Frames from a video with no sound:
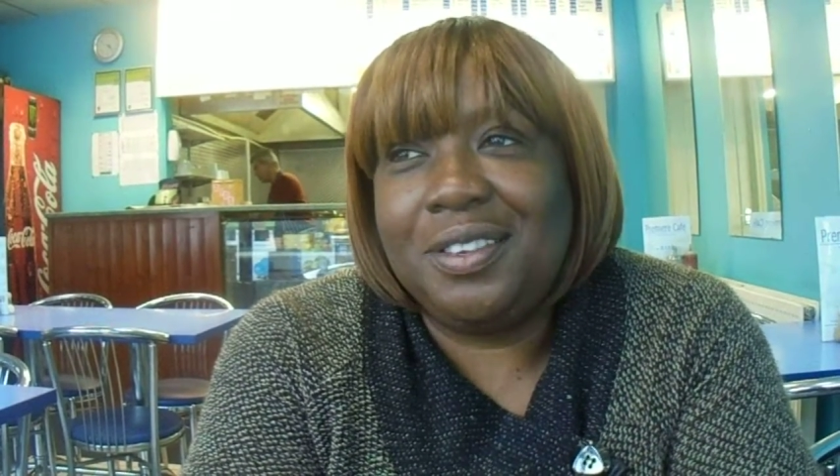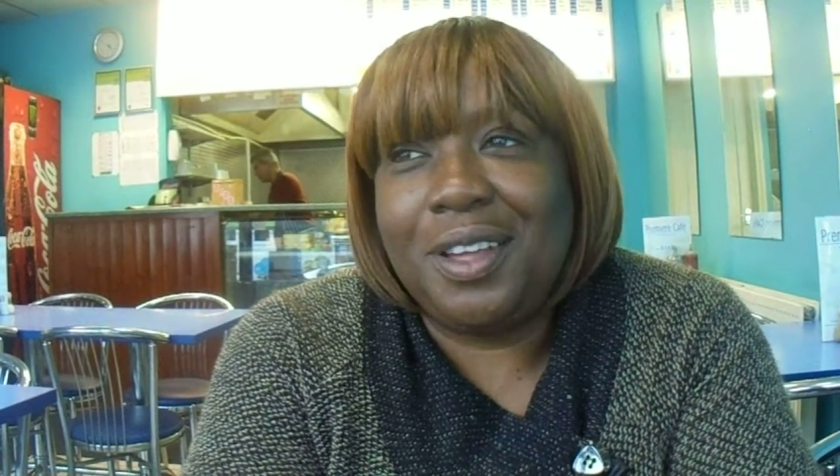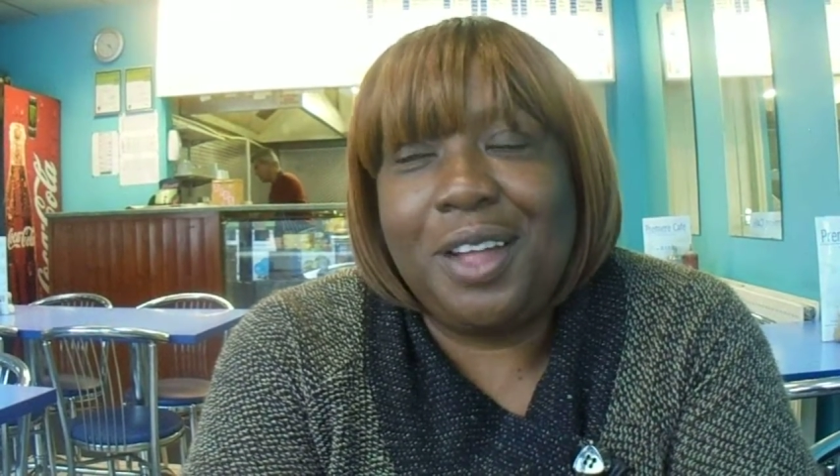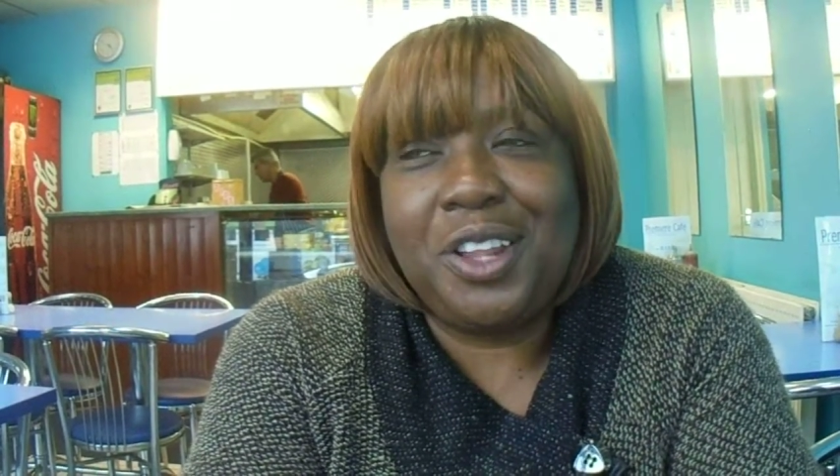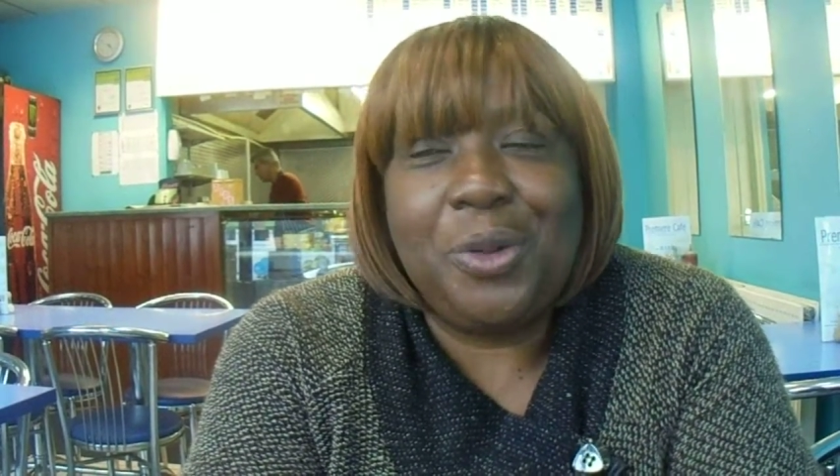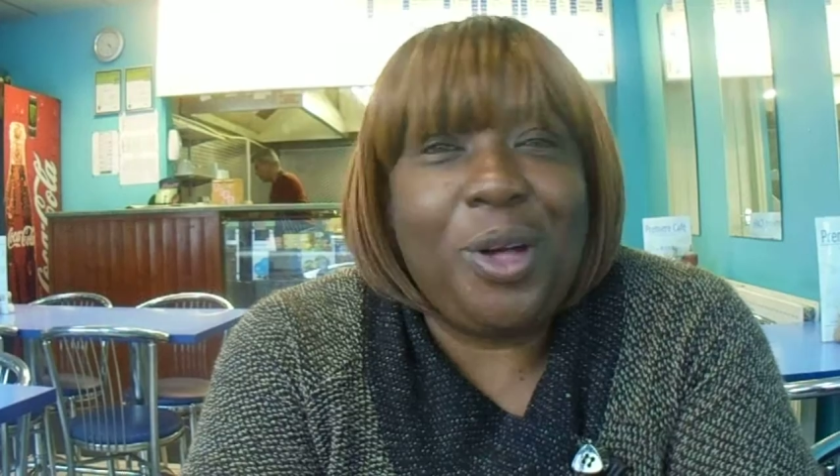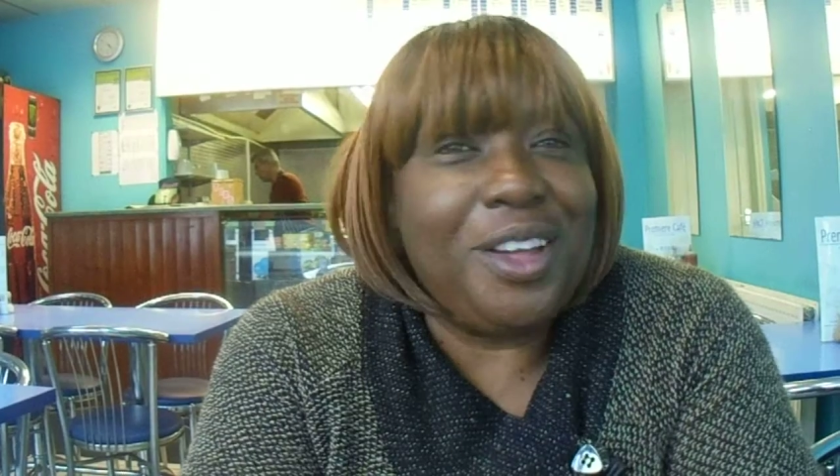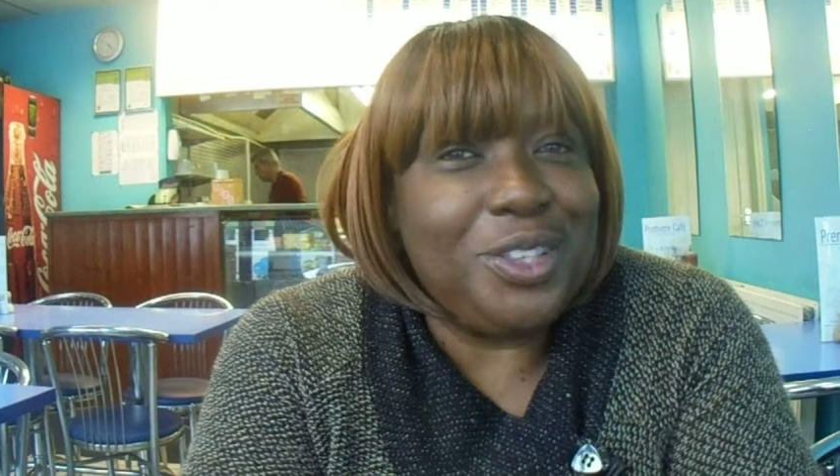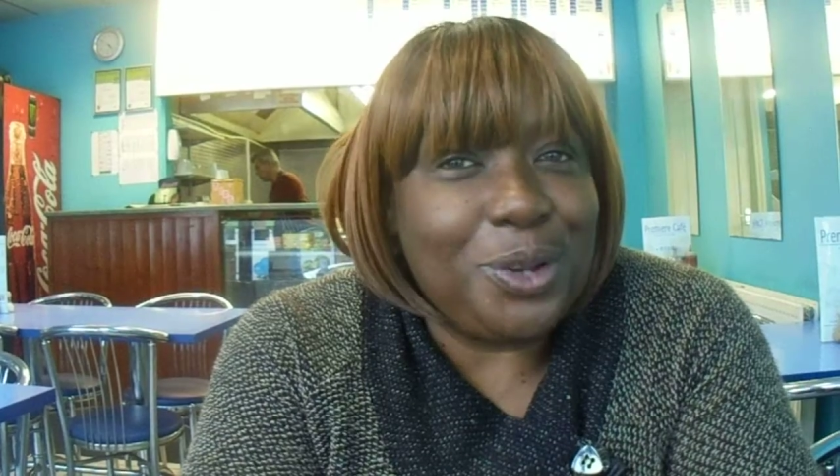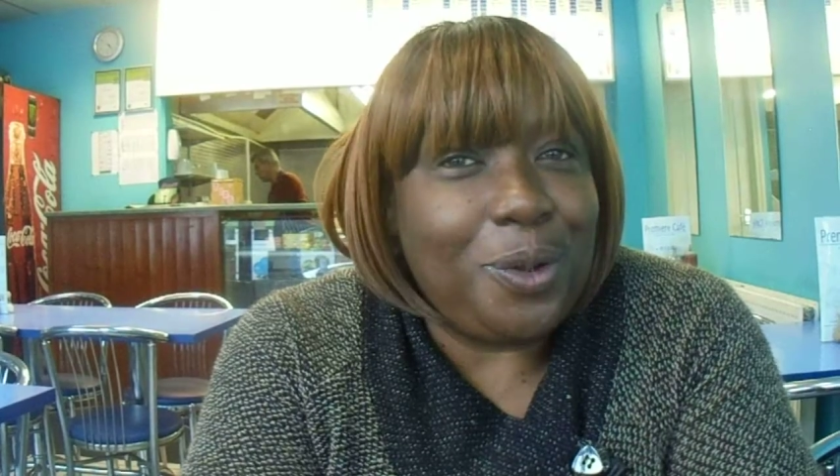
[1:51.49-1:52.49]
I don't know what I
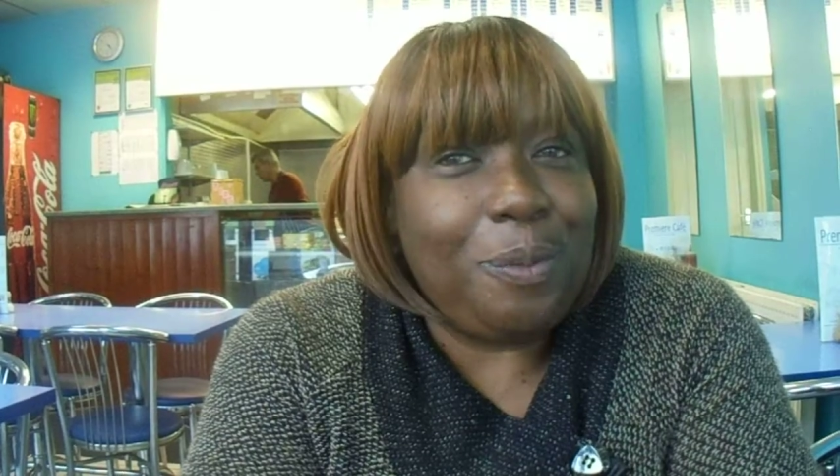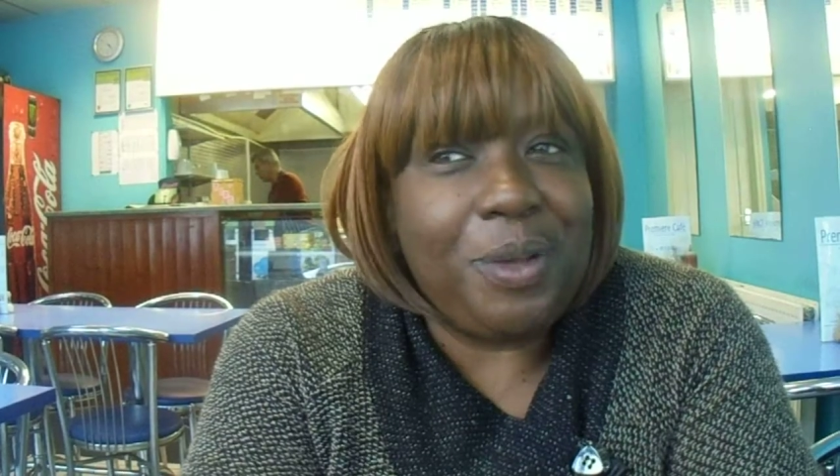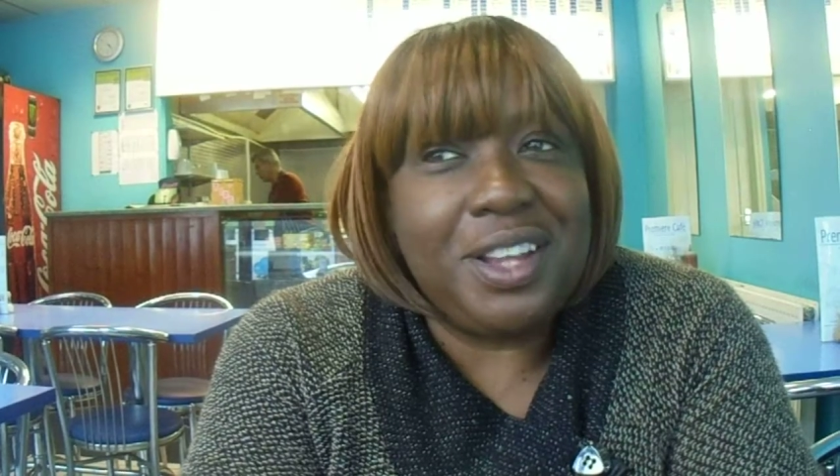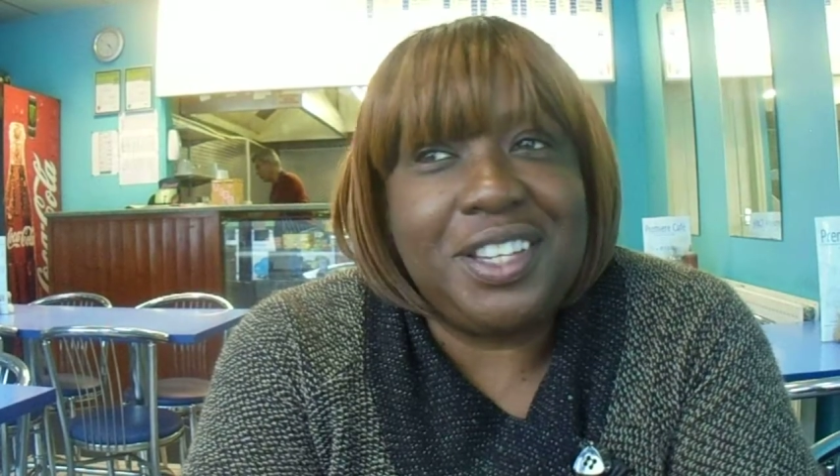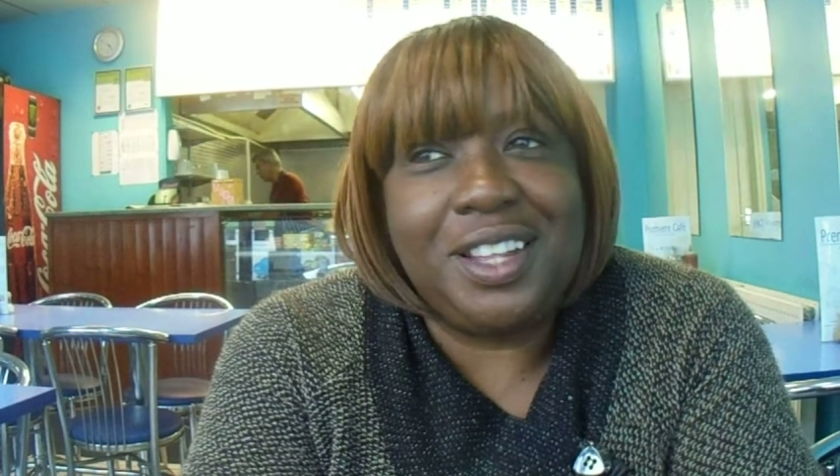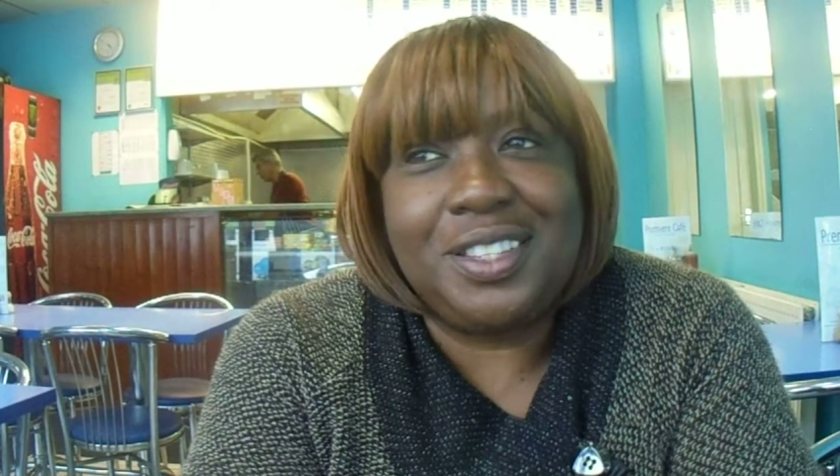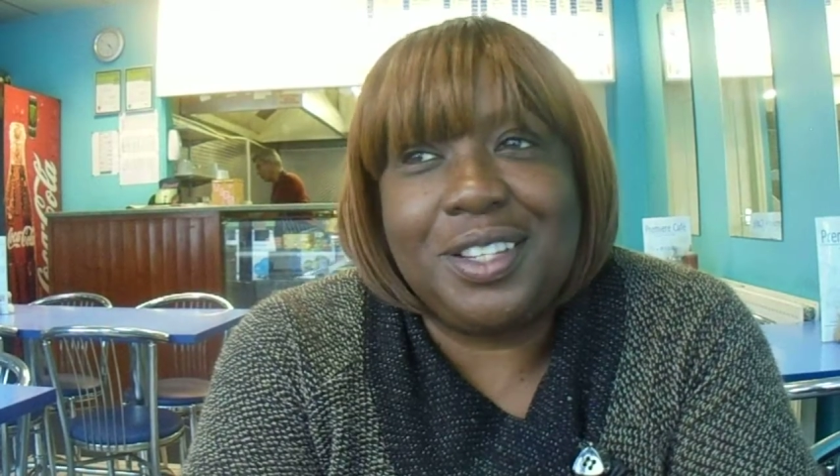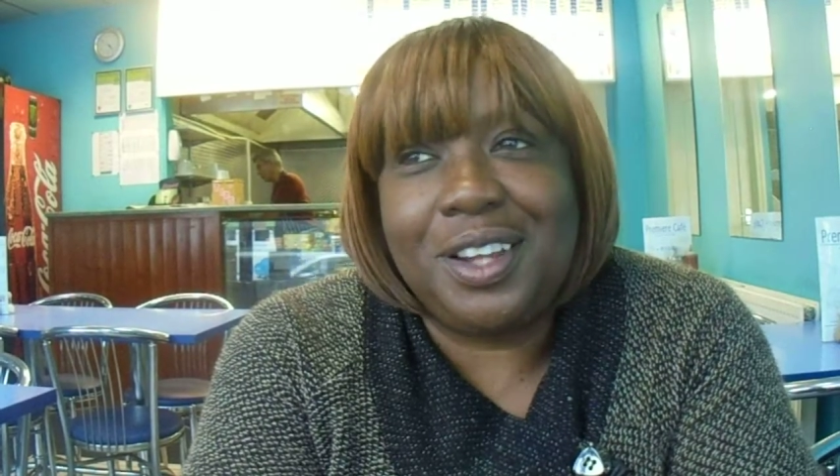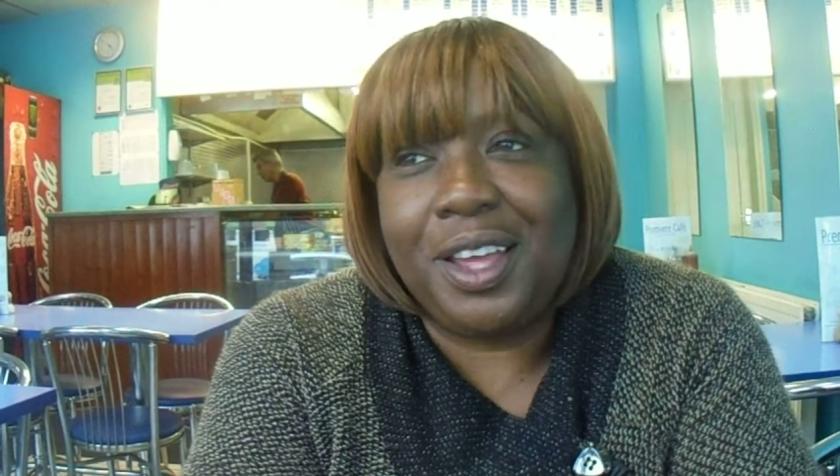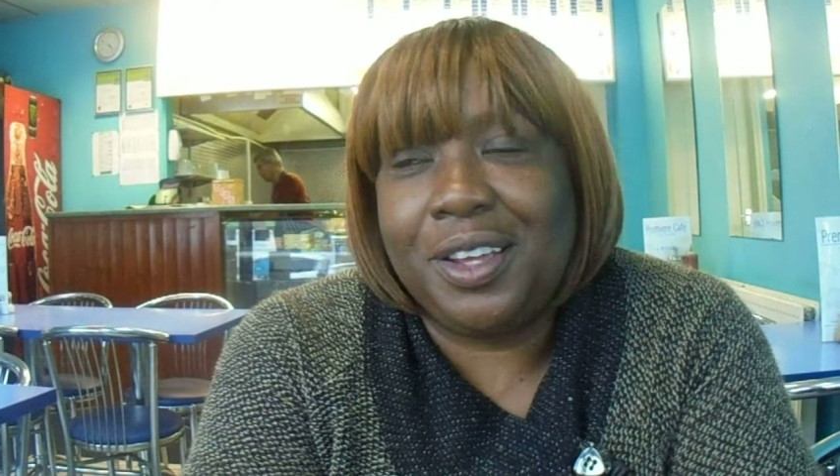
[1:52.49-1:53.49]
do, but it tends to like